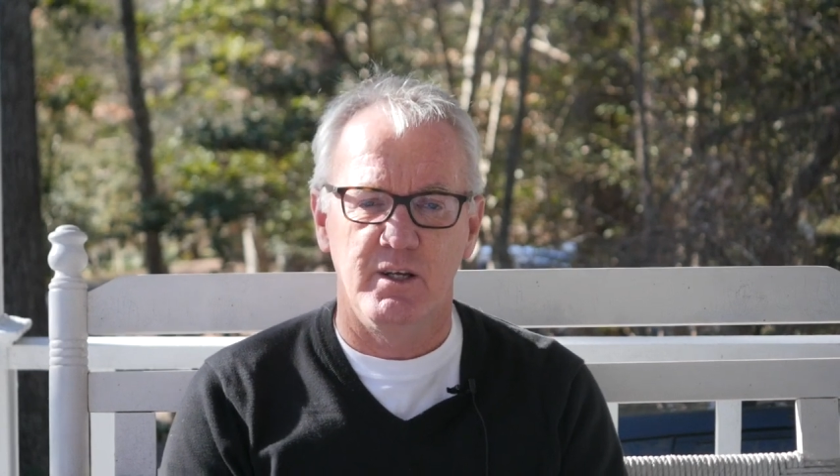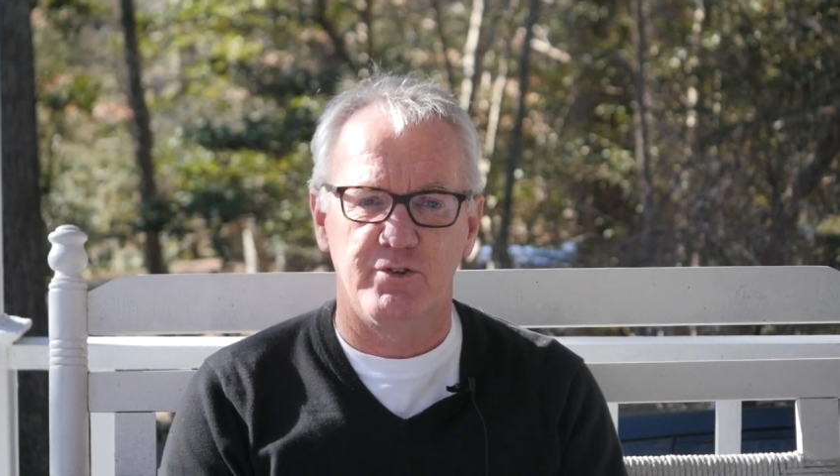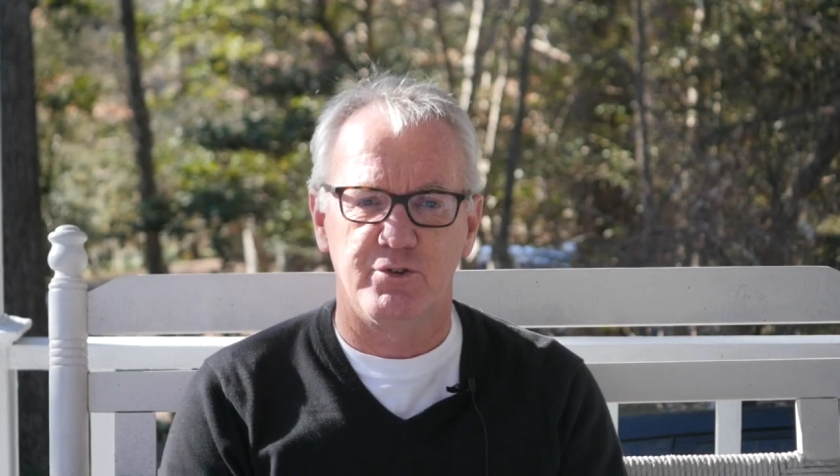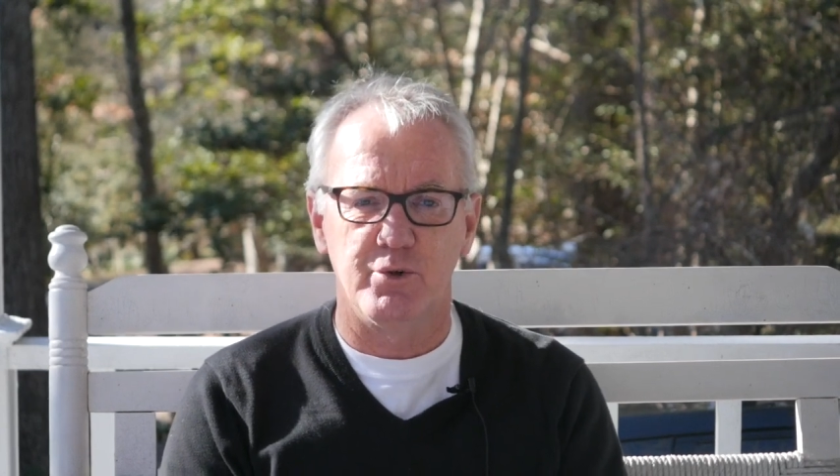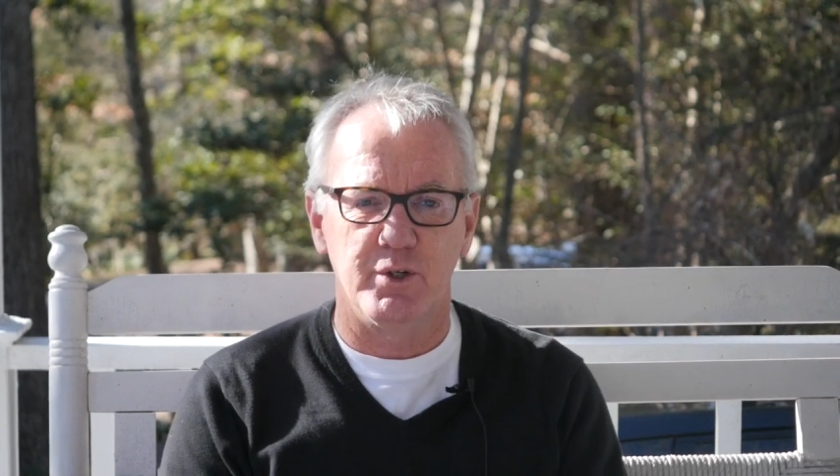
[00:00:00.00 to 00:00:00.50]

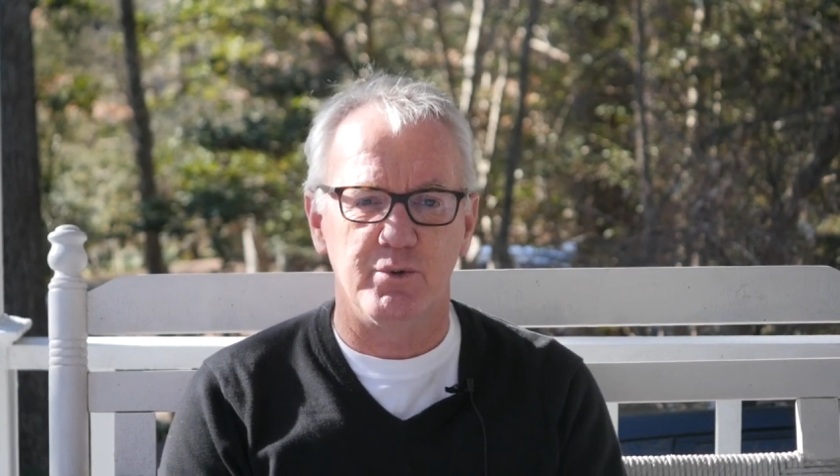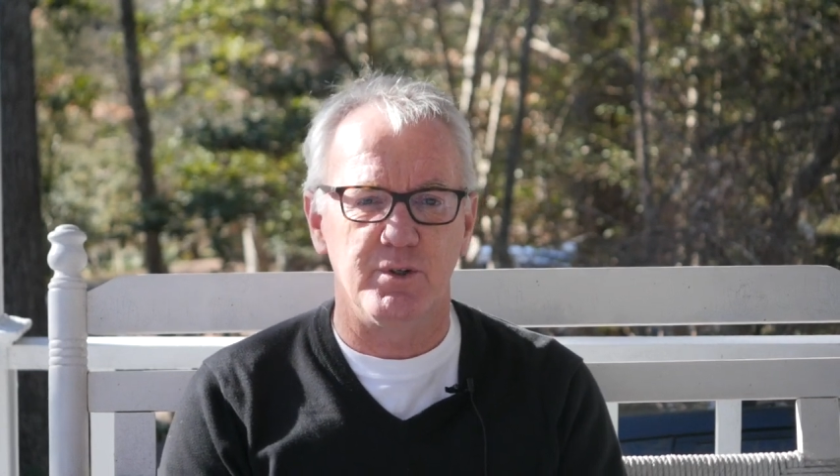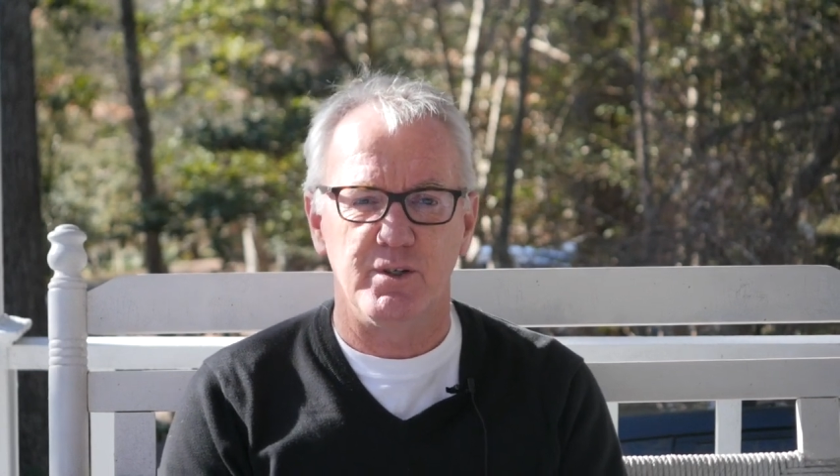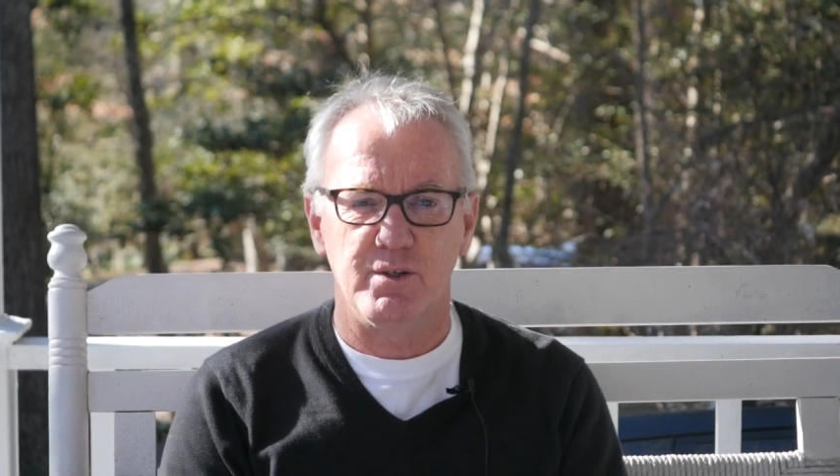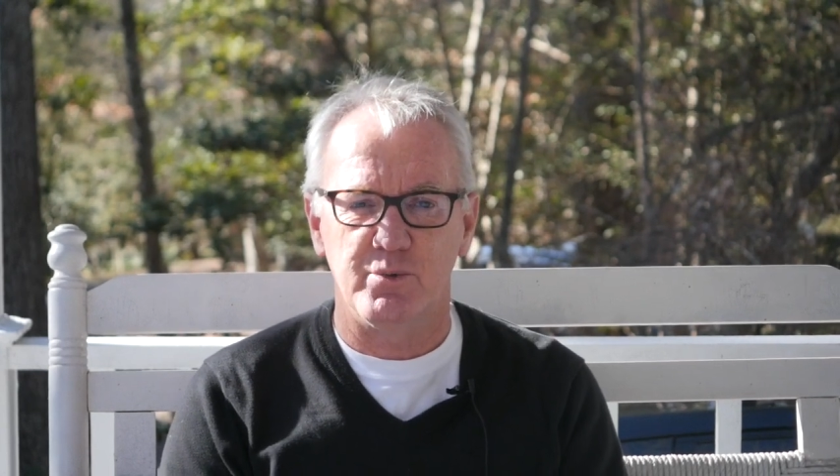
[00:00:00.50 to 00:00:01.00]
So it
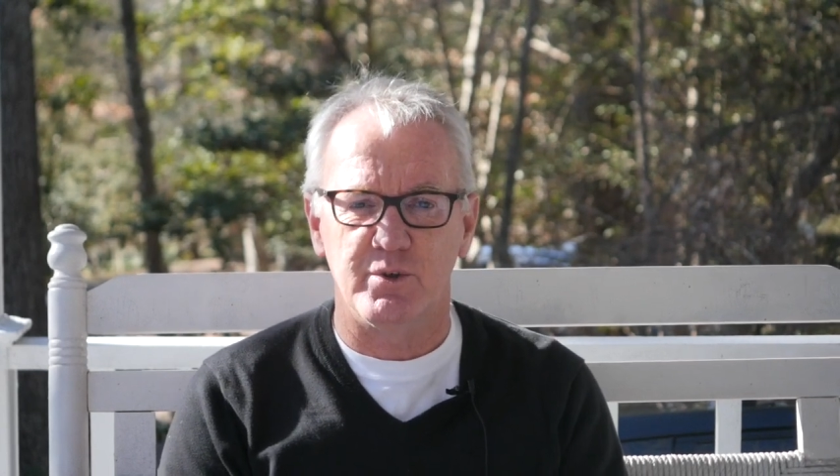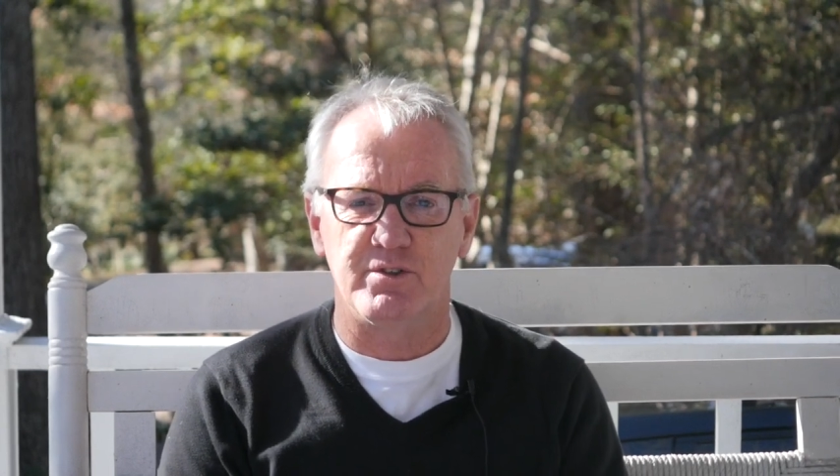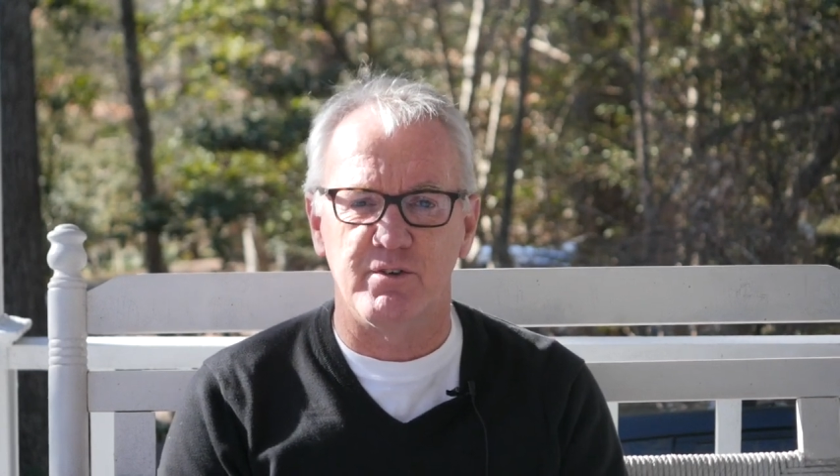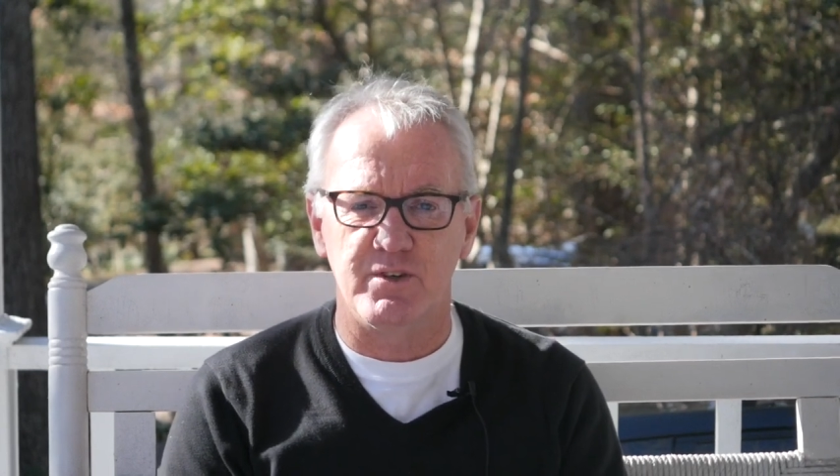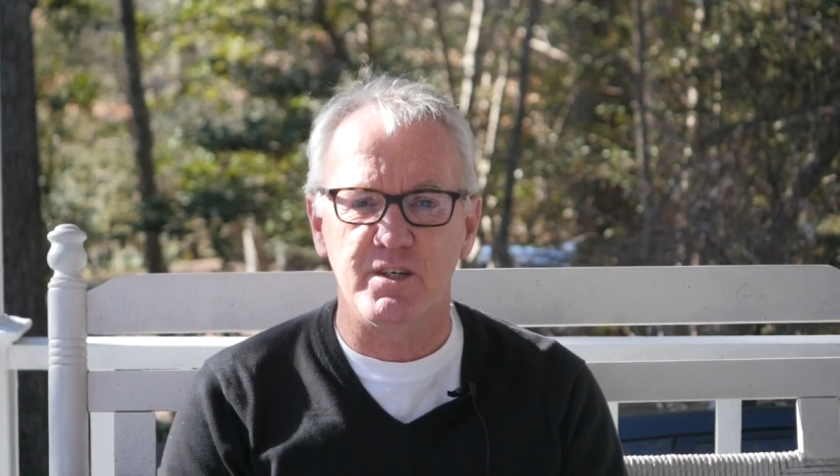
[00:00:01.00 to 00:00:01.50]
was
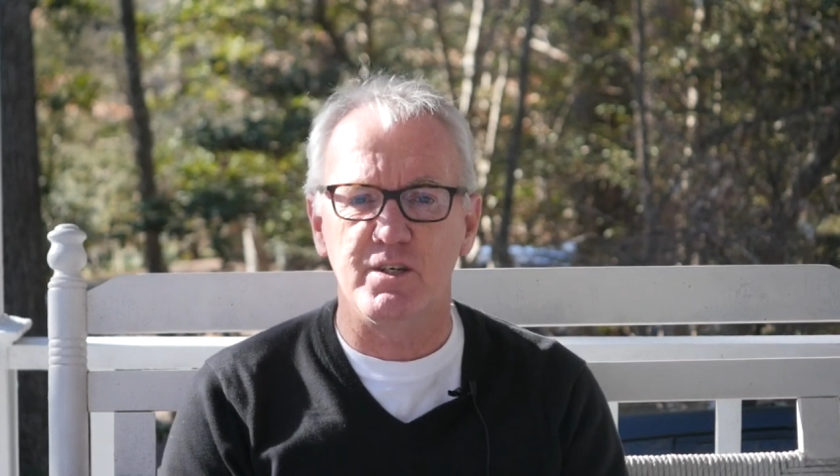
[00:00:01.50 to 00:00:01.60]
a very